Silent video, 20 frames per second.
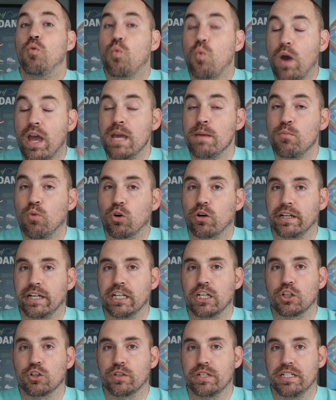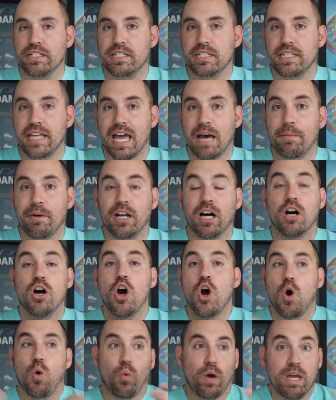way more increased stamina,
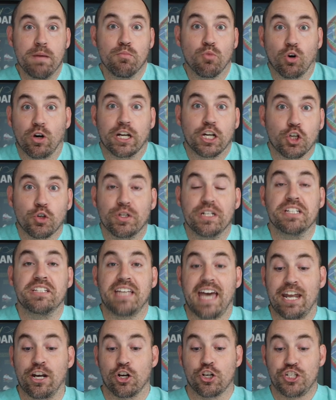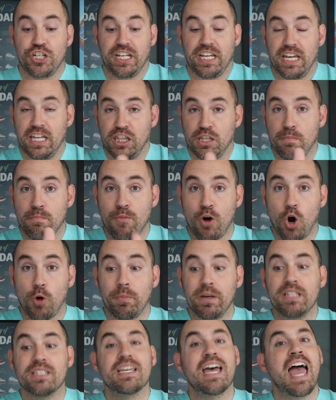way more increased energy in the
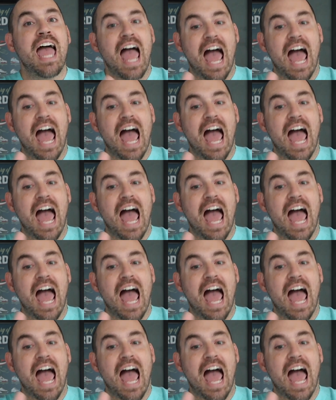moment,